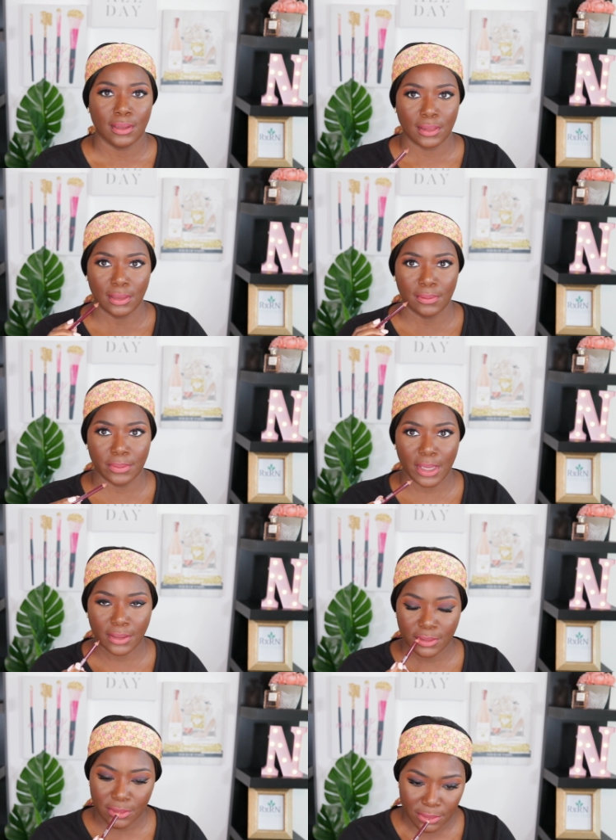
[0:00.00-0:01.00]
lip
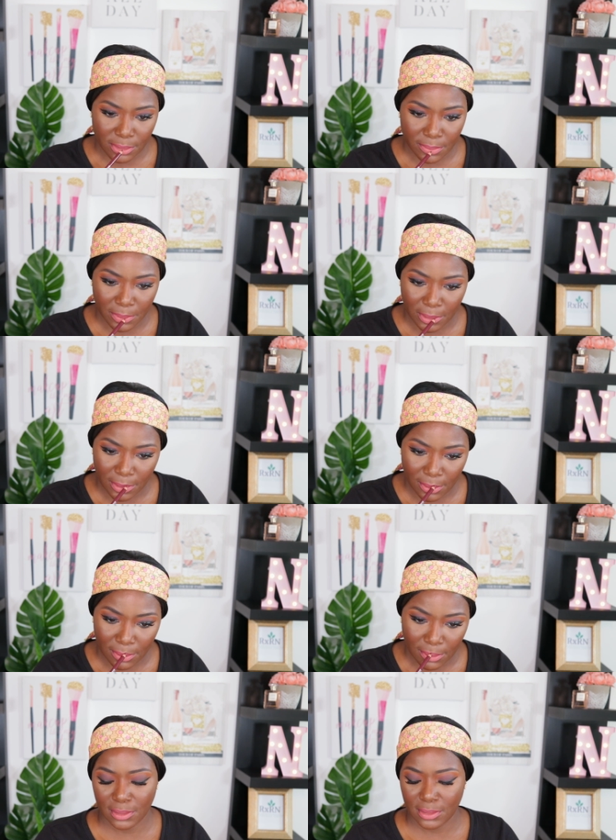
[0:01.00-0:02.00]
liners, but
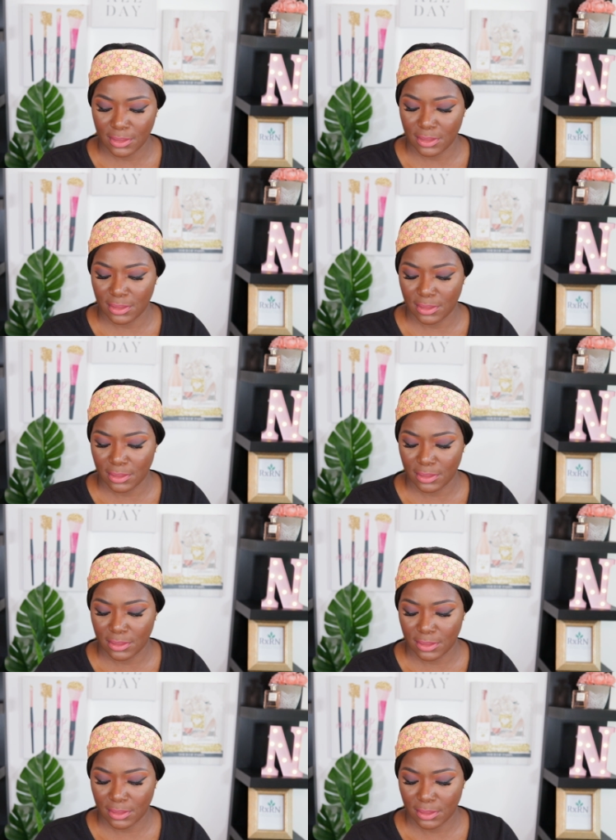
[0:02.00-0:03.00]
this
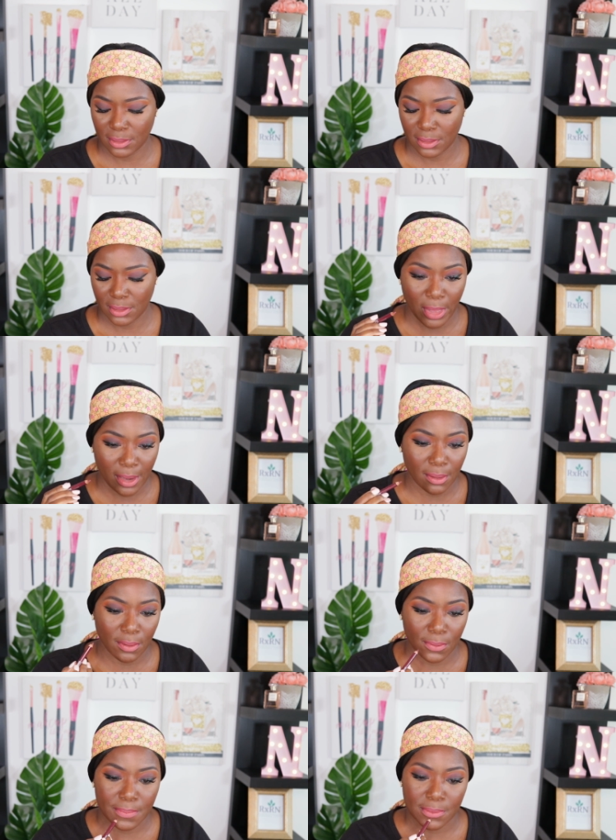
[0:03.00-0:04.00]
is Black
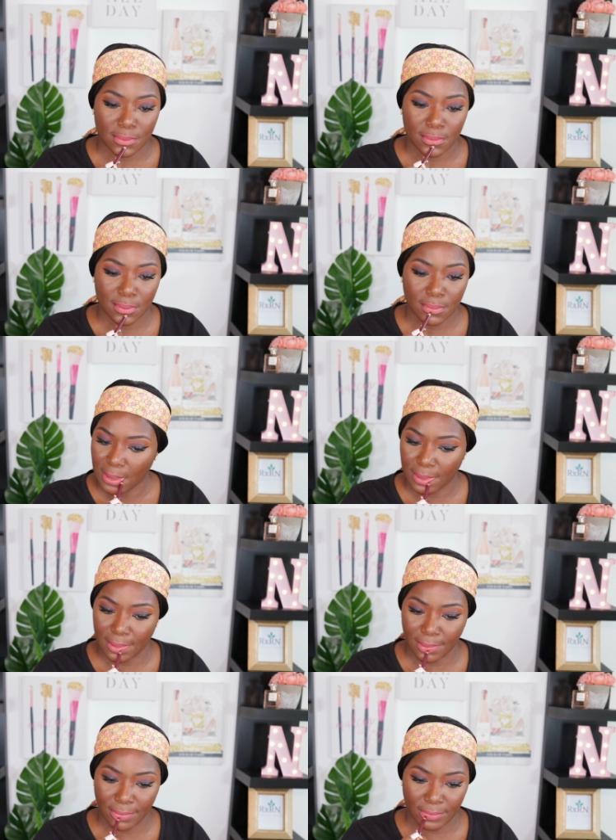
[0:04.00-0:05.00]
Opal and I
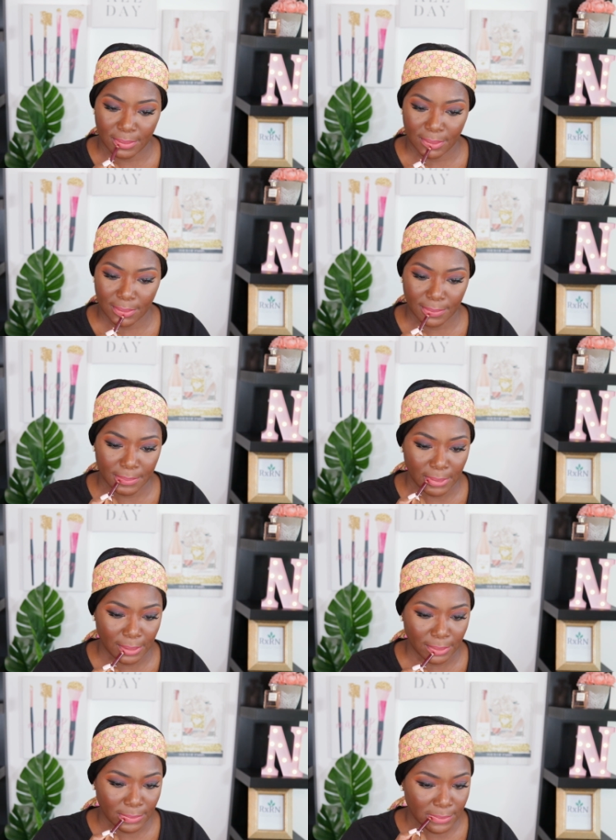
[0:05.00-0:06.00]
love their lip
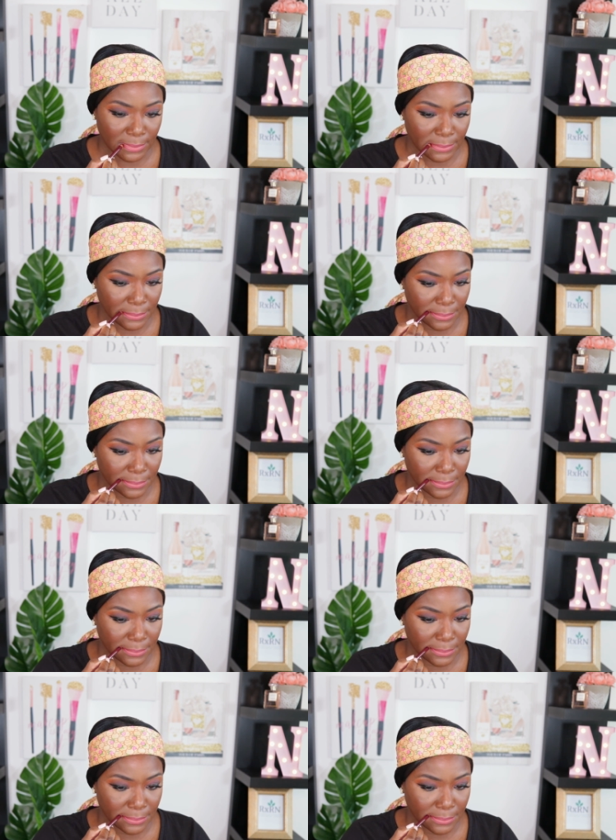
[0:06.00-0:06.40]
liners.